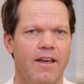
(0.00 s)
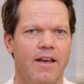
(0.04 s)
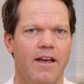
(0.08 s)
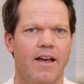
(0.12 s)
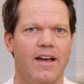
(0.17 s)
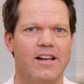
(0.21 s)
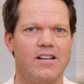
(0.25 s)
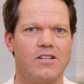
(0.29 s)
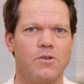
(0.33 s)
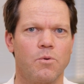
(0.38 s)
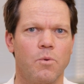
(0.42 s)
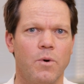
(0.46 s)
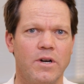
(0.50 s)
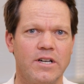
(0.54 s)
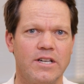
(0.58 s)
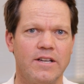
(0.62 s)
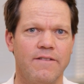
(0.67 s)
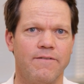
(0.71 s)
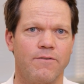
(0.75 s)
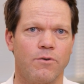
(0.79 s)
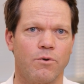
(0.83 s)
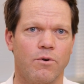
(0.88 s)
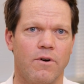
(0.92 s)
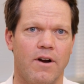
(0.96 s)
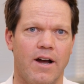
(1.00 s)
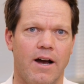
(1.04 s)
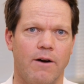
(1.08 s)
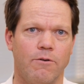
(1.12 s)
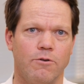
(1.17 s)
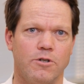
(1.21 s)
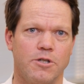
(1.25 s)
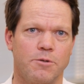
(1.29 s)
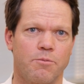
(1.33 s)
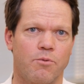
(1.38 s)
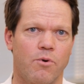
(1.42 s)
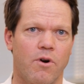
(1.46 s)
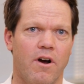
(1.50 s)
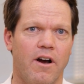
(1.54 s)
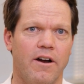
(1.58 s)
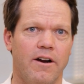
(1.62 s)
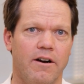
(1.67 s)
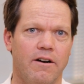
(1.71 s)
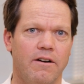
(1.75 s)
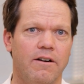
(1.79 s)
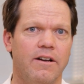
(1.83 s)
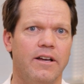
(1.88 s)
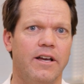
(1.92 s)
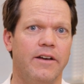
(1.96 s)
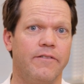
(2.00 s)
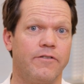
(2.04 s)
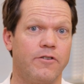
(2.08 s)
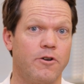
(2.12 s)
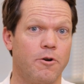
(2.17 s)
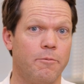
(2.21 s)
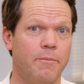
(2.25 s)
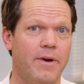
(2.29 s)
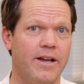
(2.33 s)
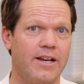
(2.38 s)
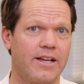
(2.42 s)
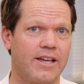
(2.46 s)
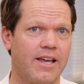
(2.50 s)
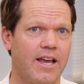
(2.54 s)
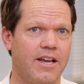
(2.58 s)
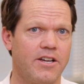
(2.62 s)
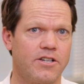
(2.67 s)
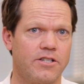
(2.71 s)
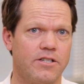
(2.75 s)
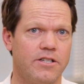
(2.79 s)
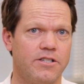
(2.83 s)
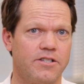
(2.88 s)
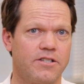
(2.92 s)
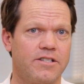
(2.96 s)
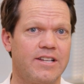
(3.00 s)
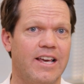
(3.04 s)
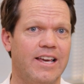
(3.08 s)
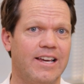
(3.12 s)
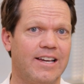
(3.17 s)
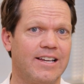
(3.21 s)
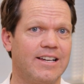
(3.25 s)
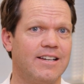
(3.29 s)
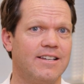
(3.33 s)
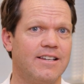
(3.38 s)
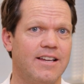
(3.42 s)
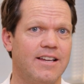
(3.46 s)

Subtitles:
and 24 hours prior if your medication is taken